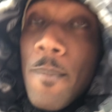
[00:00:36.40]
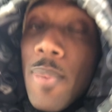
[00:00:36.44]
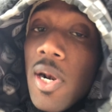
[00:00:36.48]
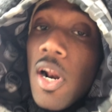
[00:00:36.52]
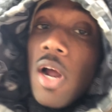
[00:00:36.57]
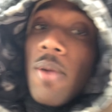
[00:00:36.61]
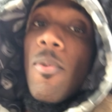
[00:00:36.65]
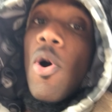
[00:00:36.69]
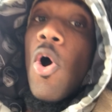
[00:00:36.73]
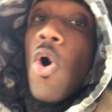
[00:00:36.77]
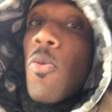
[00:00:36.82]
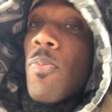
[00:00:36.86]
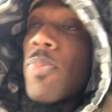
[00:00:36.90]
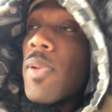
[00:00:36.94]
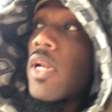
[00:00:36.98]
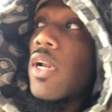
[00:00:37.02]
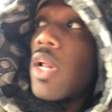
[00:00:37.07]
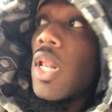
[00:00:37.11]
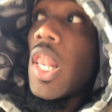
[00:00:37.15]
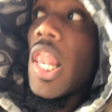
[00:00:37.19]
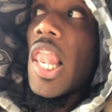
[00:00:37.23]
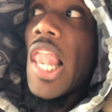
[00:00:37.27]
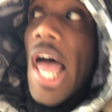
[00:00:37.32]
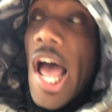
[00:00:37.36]
But I'm hoping a
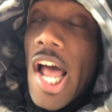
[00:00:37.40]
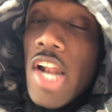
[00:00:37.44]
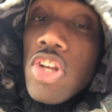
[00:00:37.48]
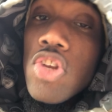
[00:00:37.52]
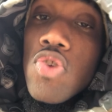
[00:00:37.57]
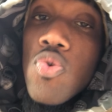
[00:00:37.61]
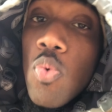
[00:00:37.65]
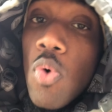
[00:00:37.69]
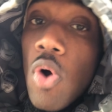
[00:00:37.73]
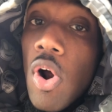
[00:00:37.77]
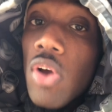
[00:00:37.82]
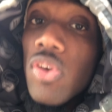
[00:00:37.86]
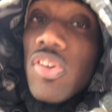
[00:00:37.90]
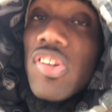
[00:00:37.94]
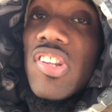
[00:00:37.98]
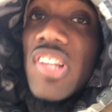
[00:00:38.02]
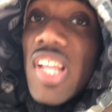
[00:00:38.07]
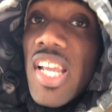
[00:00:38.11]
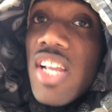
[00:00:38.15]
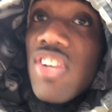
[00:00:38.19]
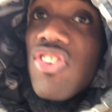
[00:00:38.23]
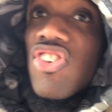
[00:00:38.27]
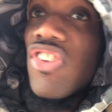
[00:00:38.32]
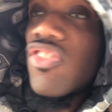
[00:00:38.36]
lot of you all
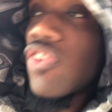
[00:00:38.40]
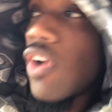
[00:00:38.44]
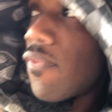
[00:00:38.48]
stay just